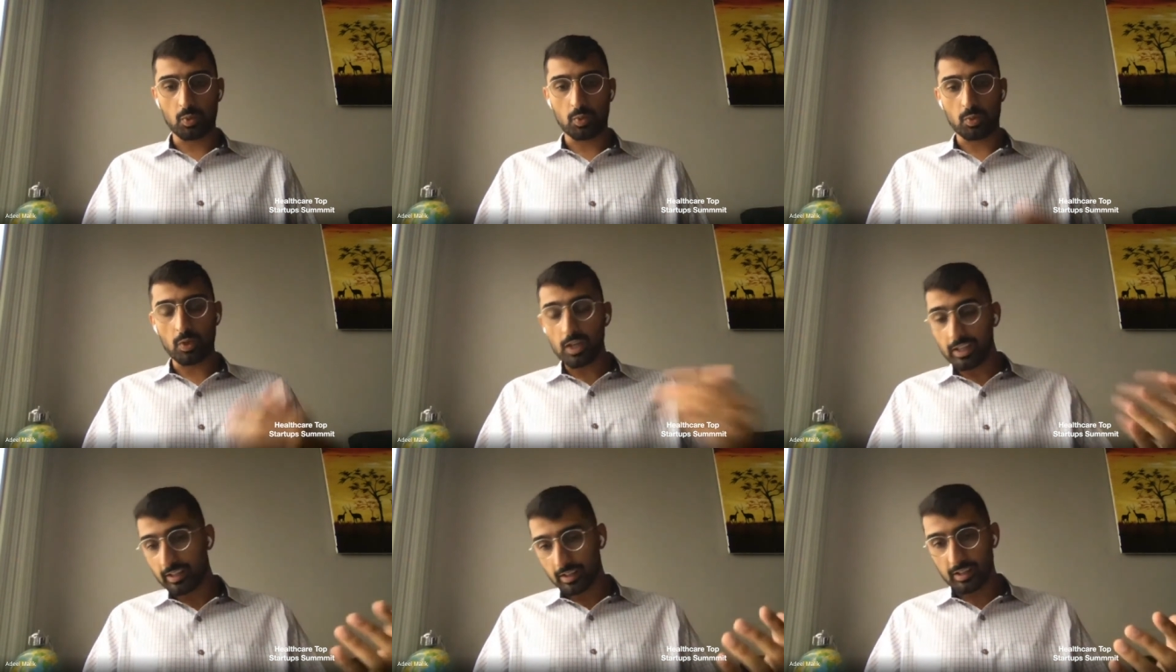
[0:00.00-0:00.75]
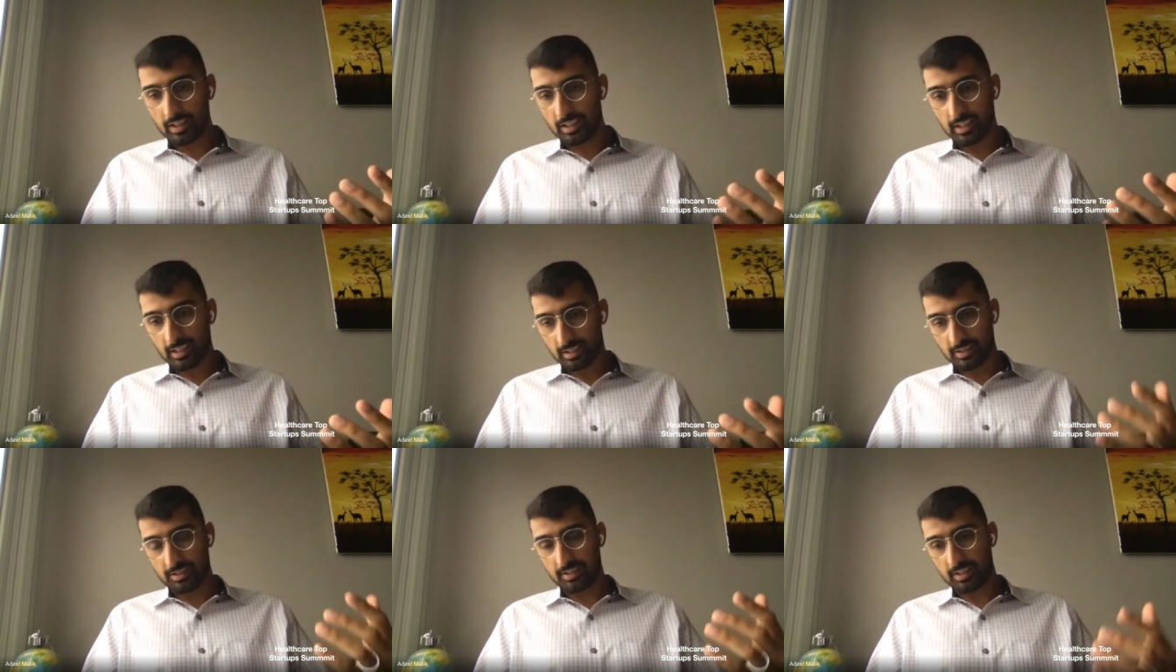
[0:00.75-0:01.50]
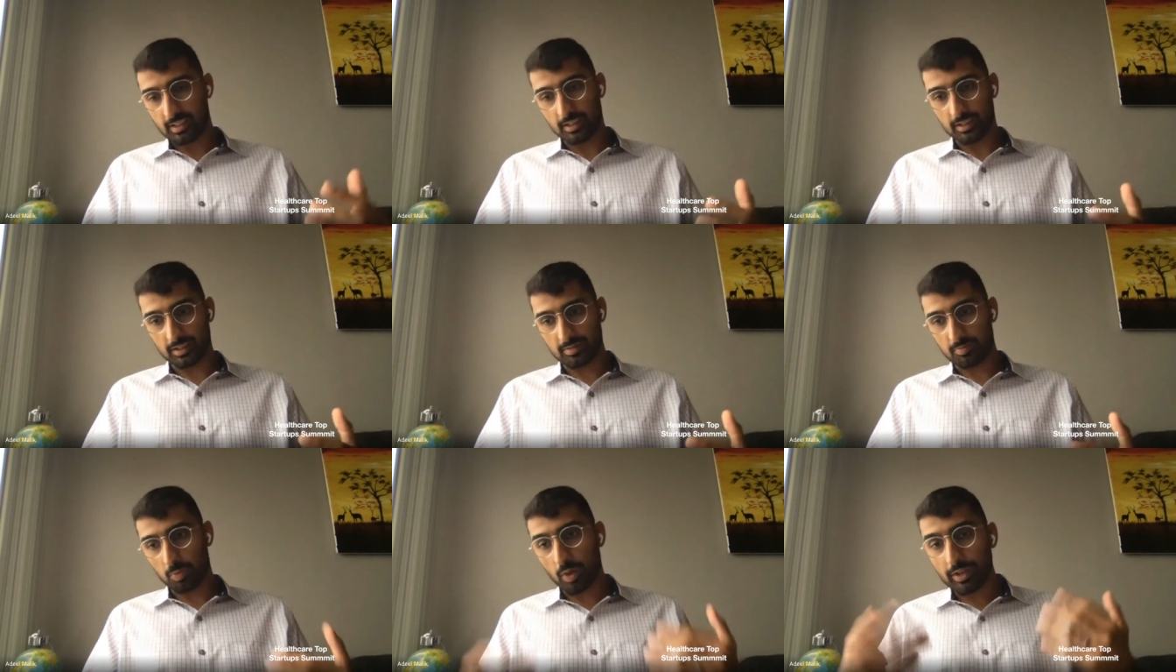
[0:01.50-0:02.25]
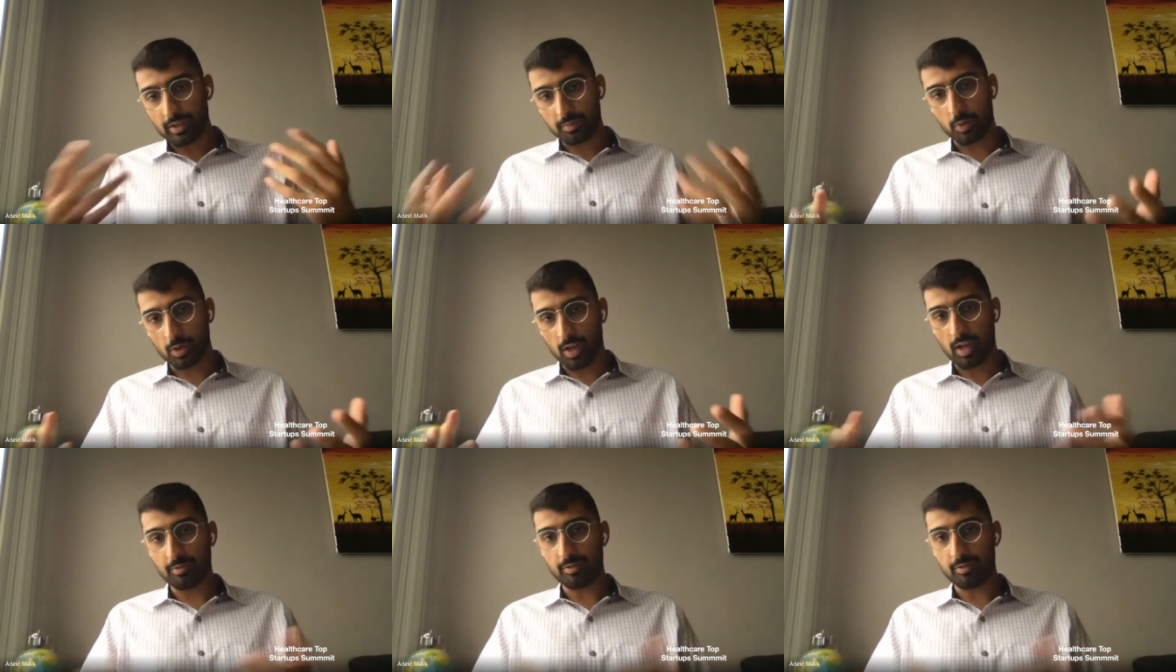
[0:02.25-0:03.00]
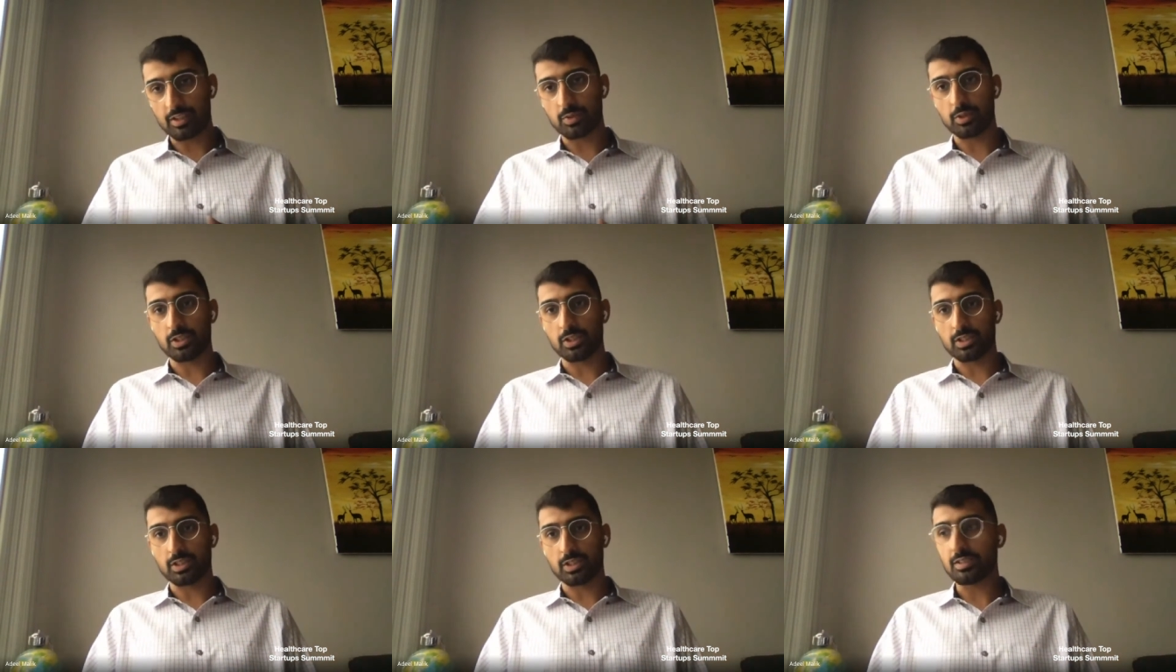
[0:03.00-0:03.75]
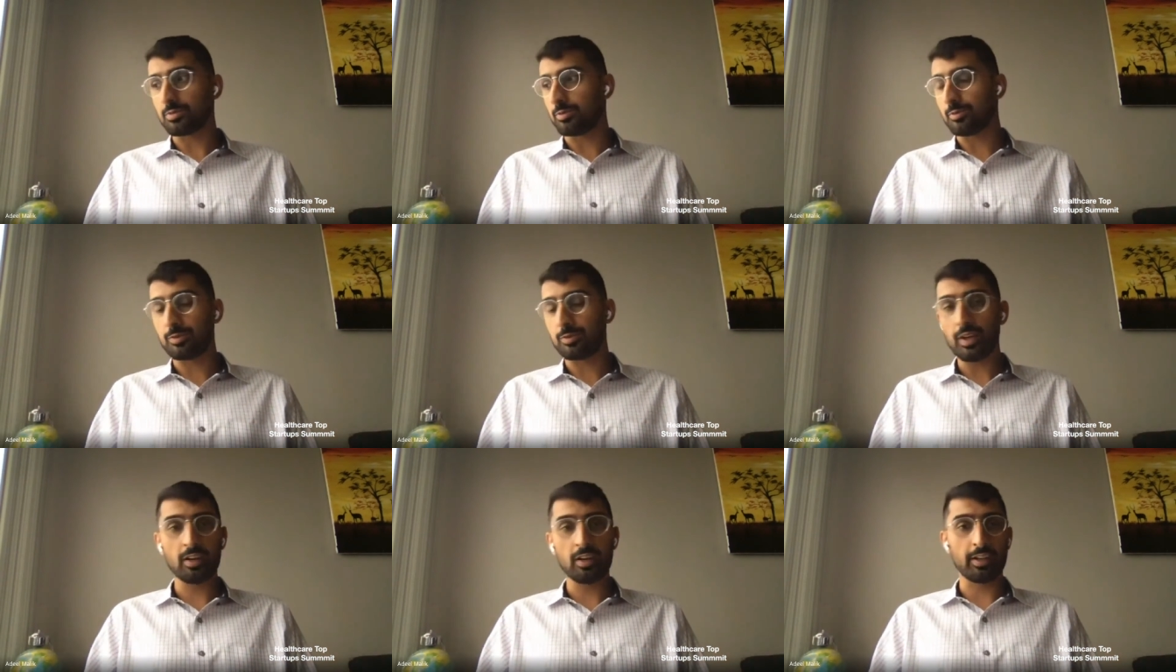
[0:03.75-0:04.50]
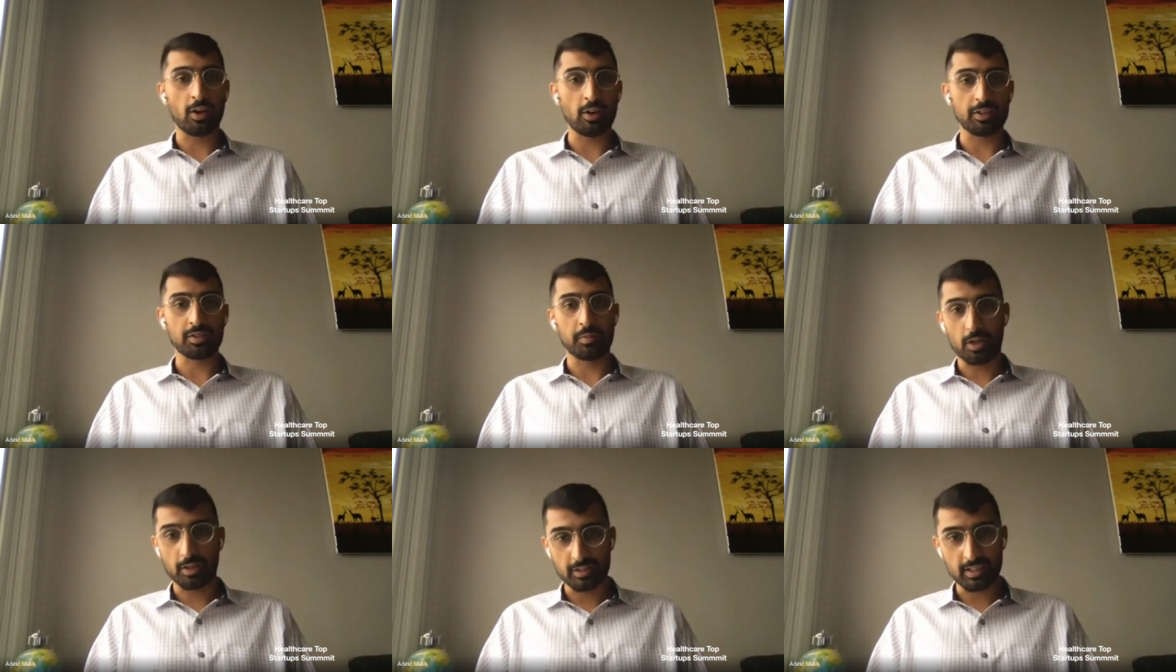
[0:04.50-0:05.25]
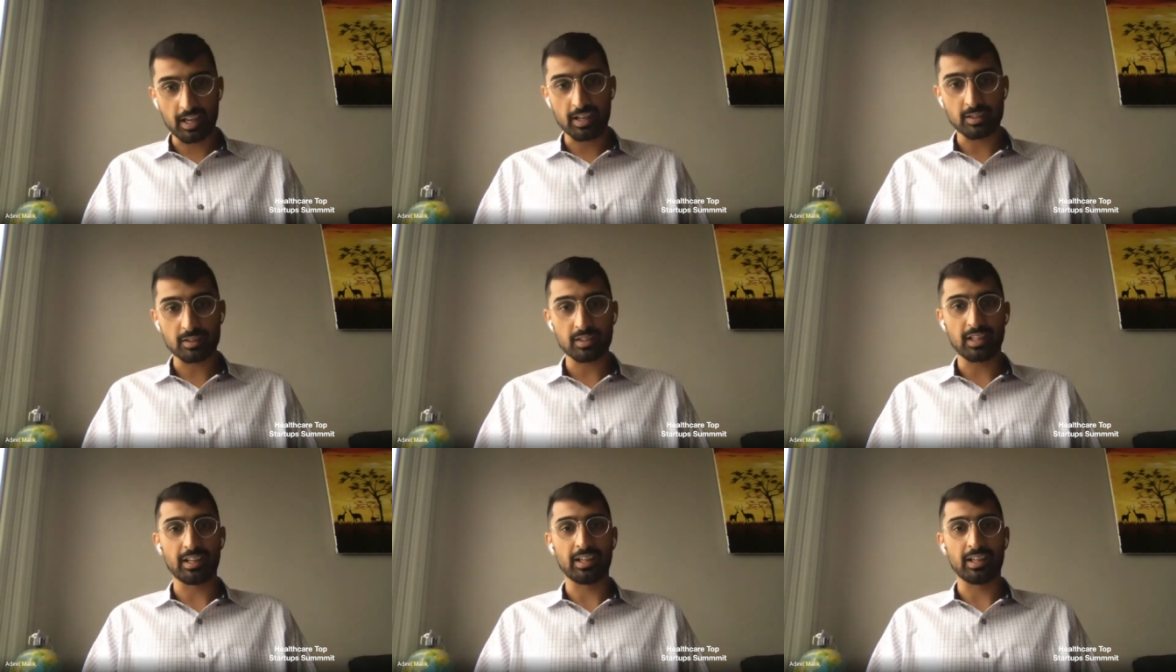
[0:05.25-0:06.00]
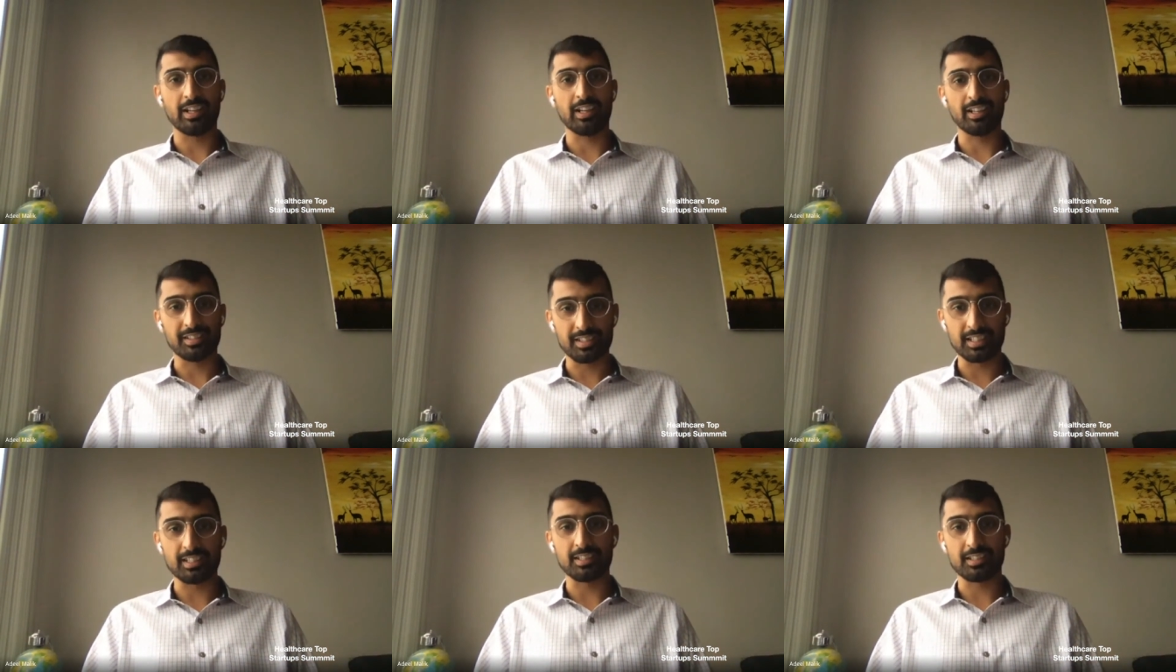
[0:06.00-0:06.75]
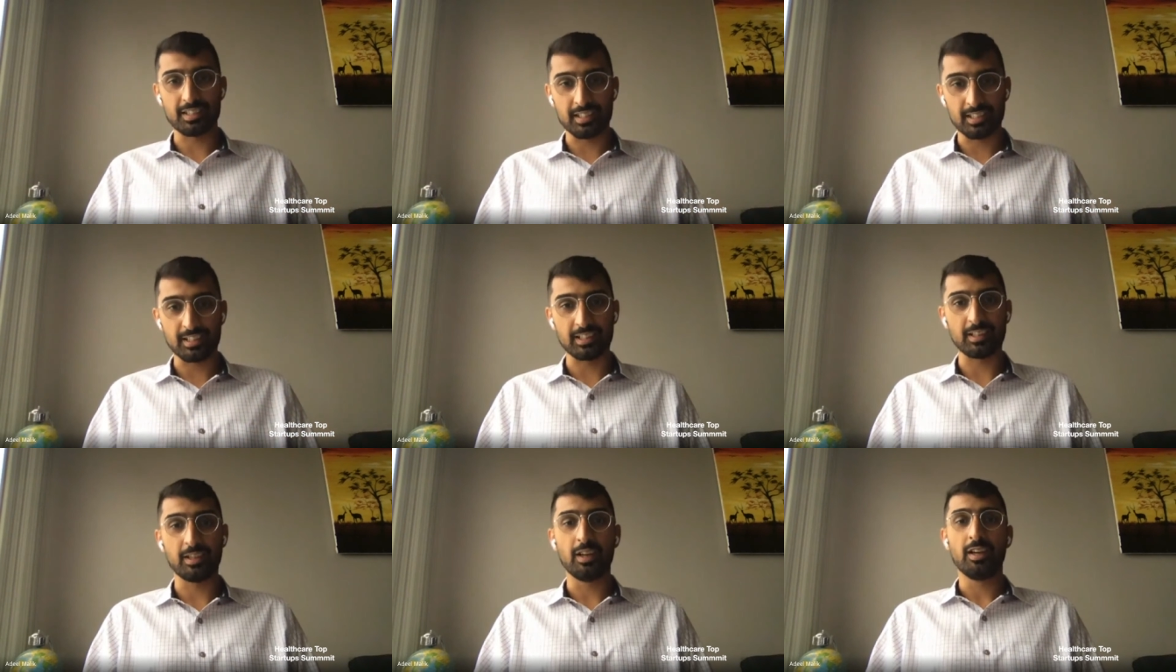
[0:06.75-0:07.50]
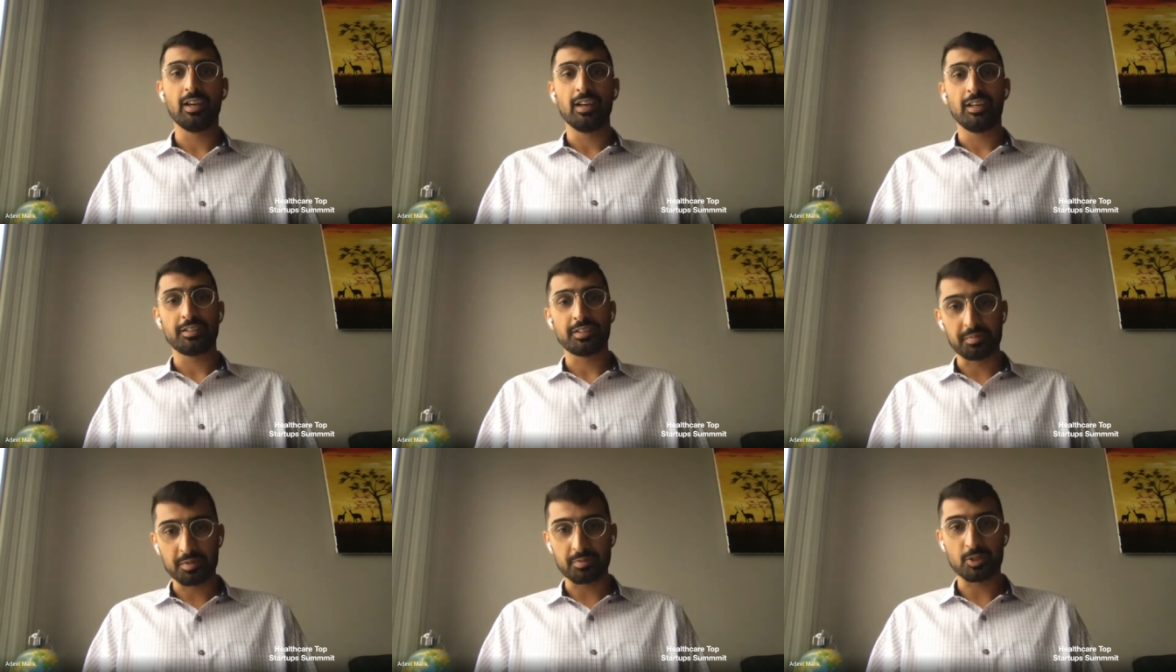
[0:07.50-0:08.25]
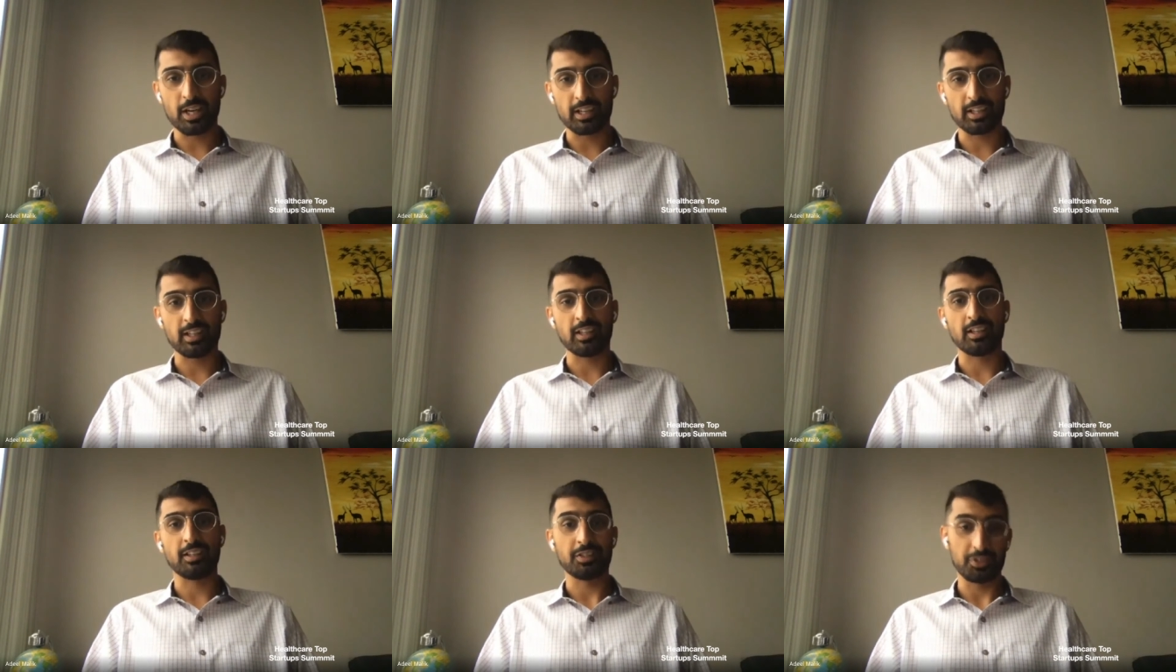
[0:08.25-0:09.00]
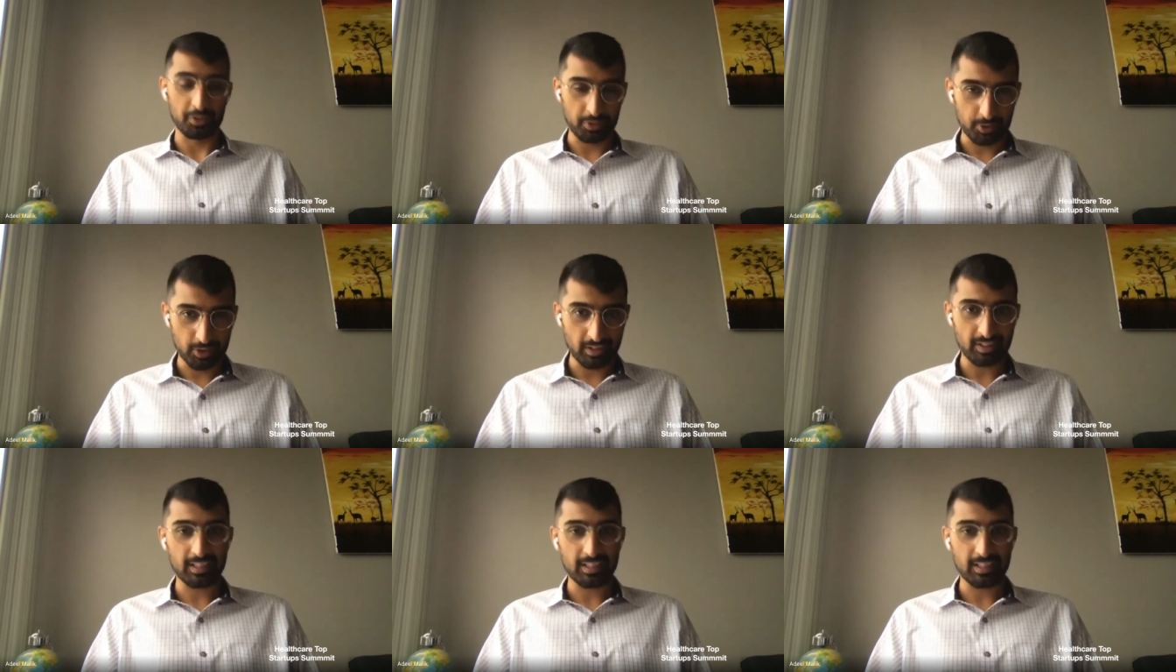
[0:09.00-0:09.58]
One is one of the more obvious, which is it's very hard to monetize a D2C symptom checking solution.